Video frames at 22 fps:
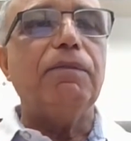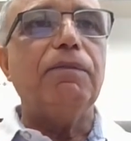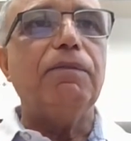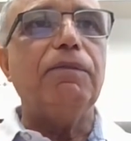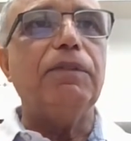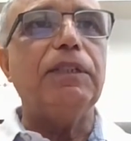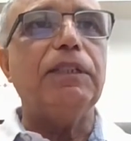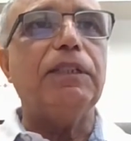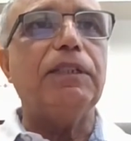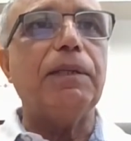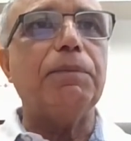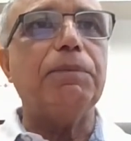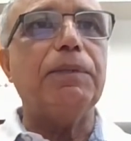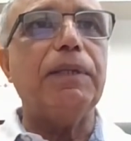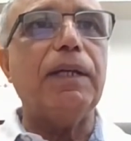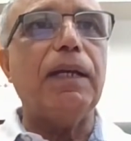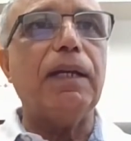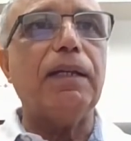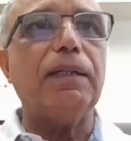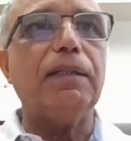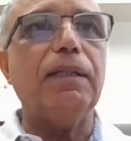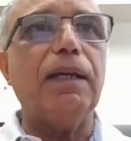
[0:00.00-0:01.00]
we
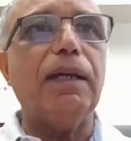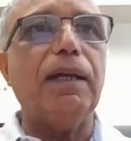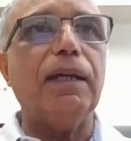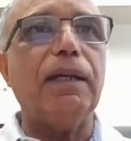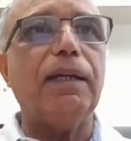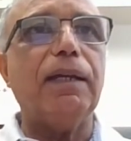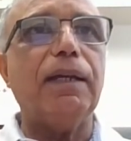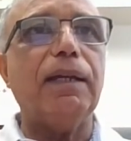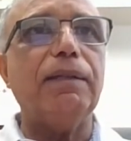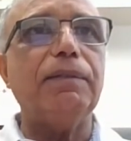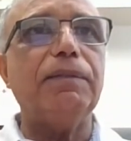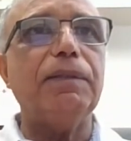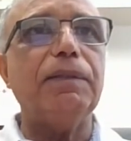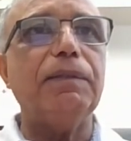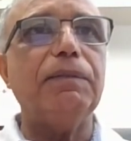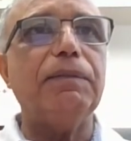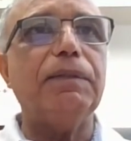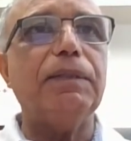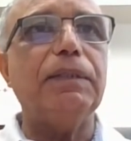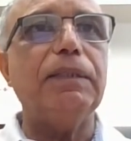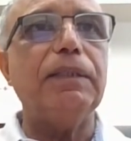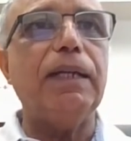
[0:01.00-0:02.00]
subject the
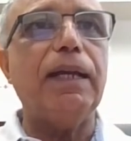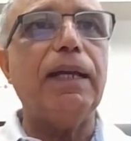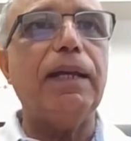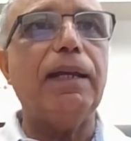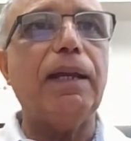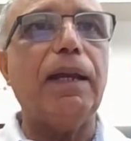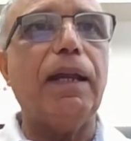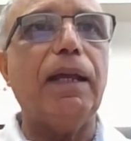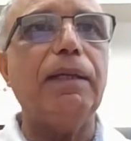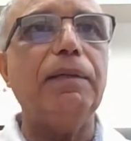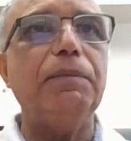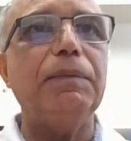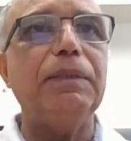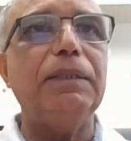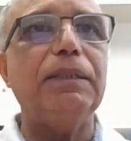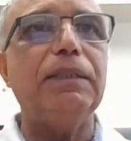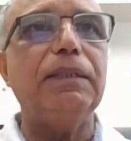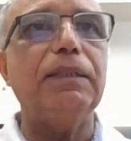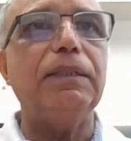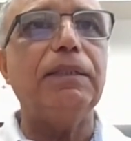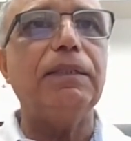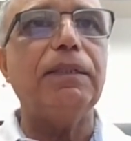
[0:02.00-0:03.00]
aggressive T N I B
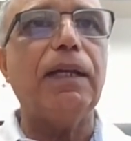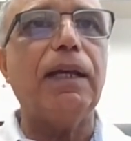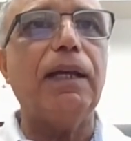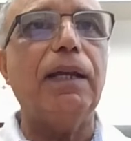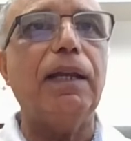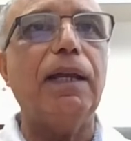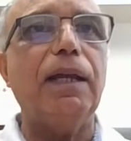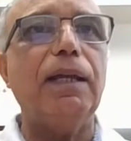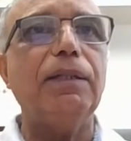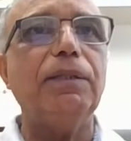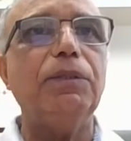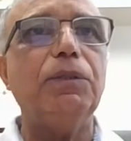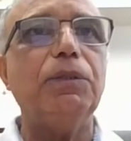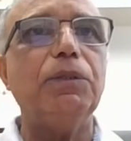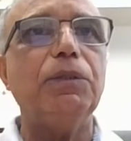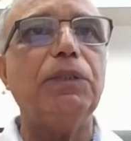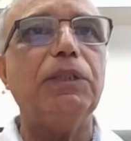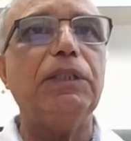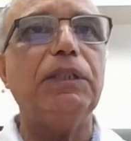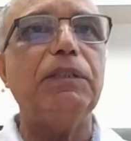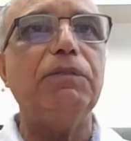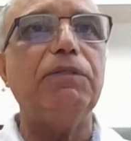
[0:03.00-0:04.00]
C cell lines to
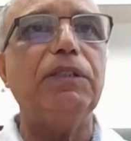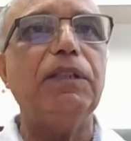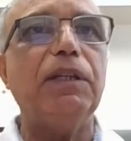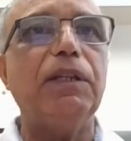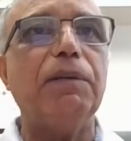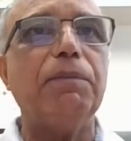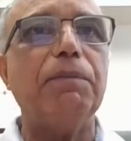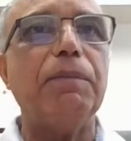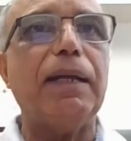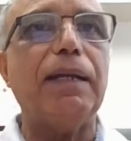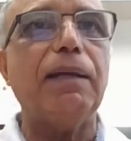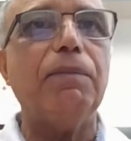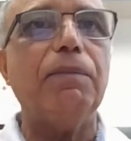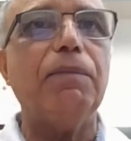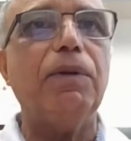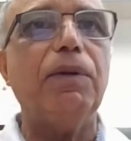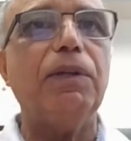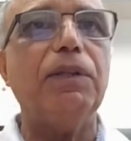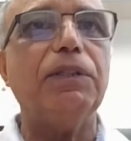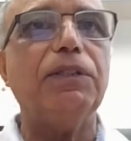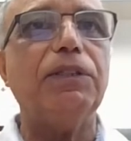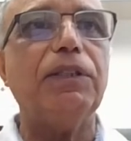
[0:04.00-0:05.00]
severe
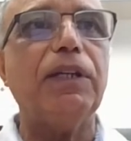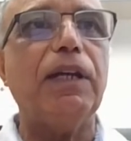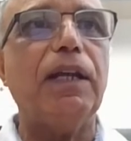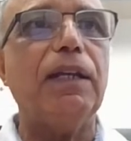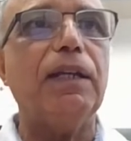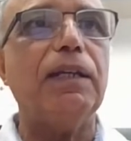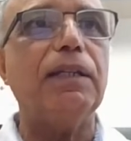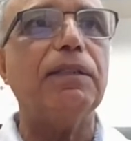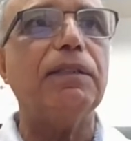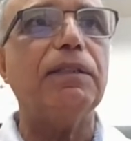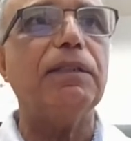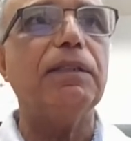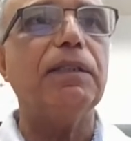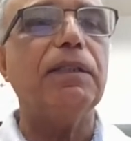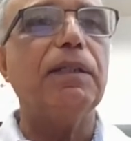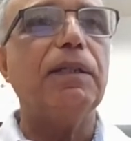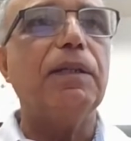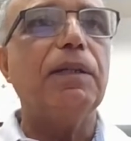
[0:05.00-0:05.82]
metabolic challenge